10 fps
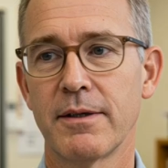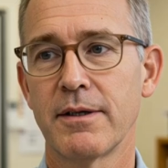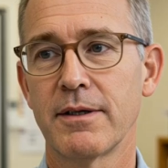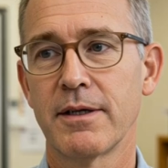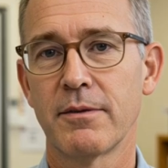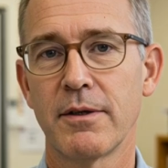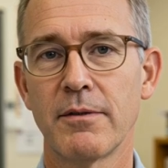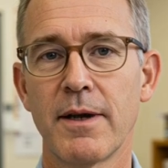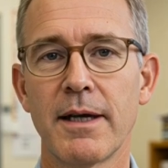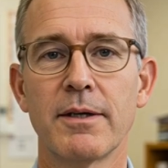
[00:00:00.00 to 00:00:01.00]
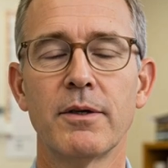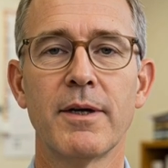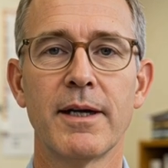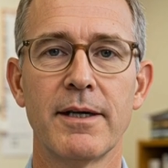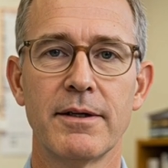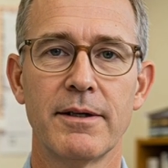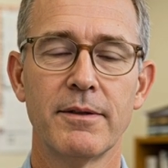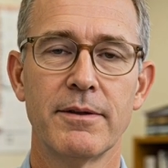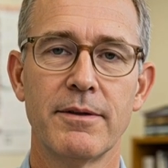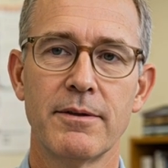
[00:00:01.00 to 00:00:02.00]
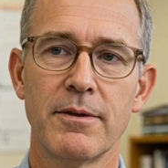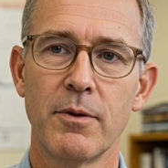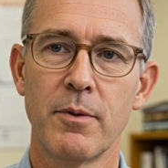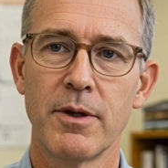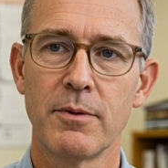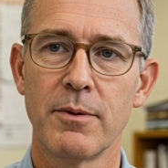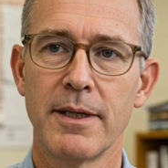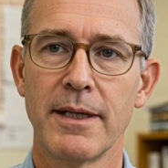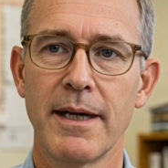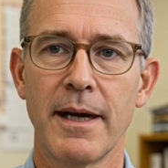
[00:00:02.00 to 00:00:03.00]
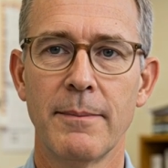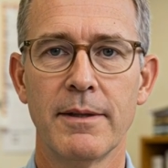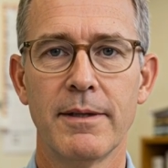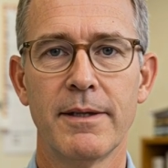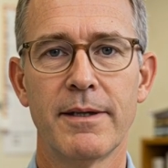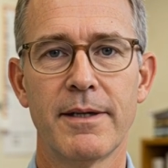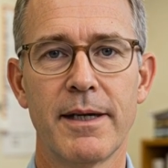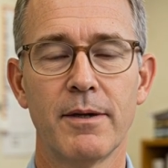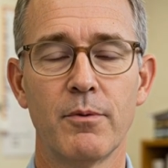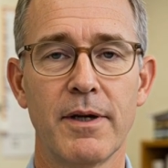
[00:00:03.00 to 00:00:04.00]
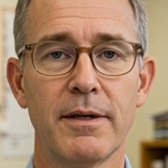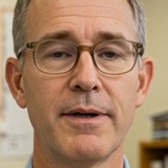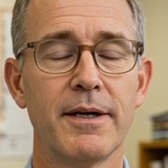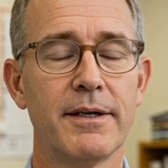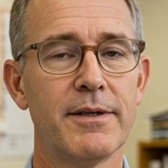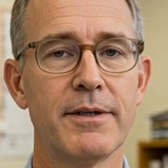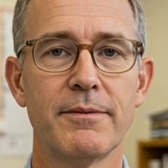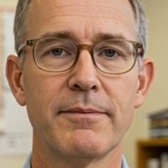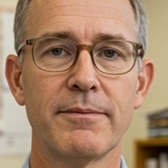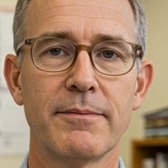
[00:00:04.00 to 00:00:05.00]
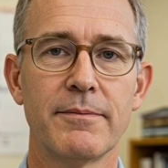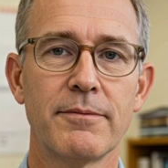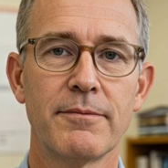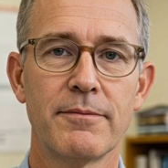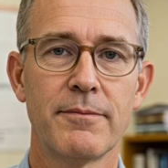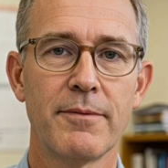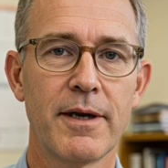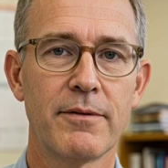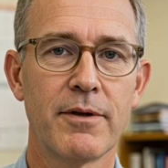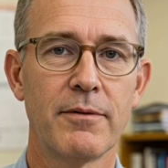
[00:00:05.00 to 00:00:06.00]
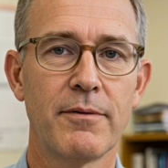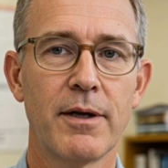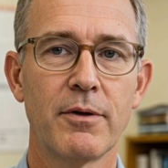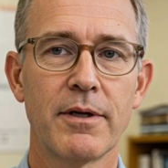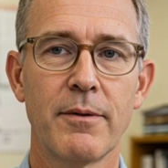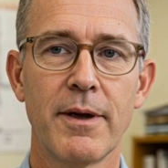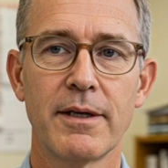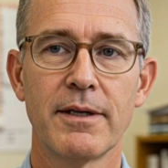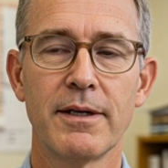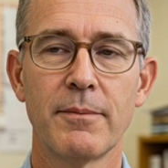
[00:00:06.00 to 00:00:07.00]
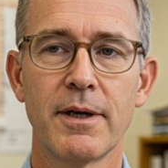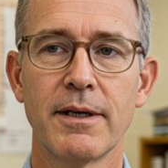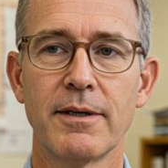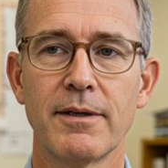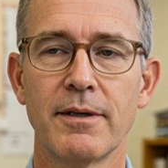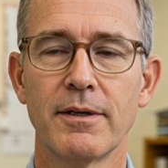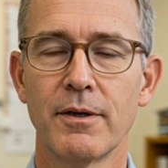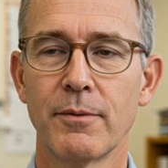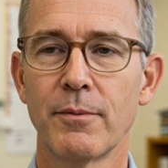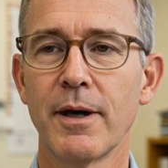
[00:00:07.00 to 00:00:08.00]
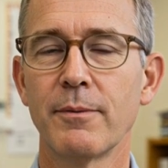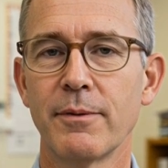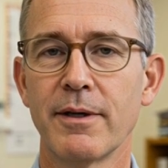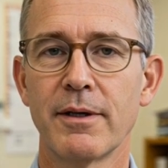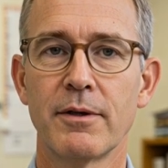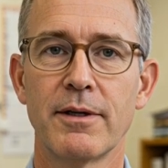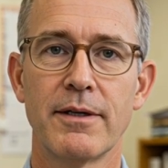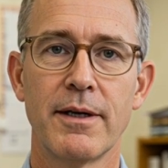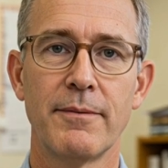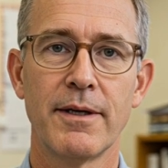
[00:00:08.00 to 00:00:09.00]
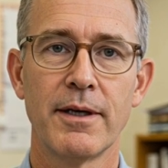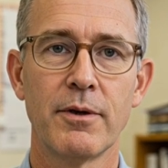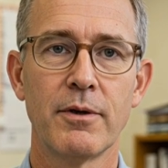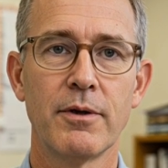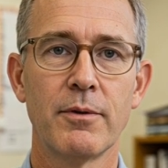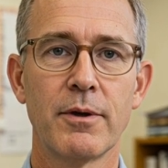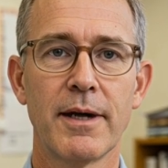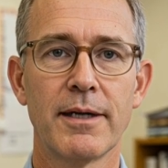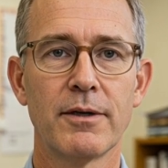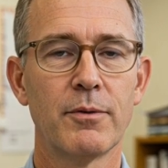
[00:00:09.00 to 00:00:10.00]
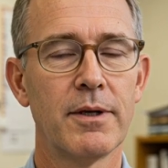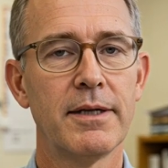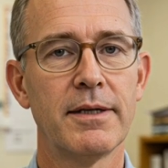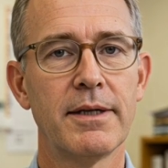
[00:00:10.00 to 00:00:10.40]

The silver flash crash. What really happened and what it means. If you follow commodity markets, you probably noticed something unusual last week.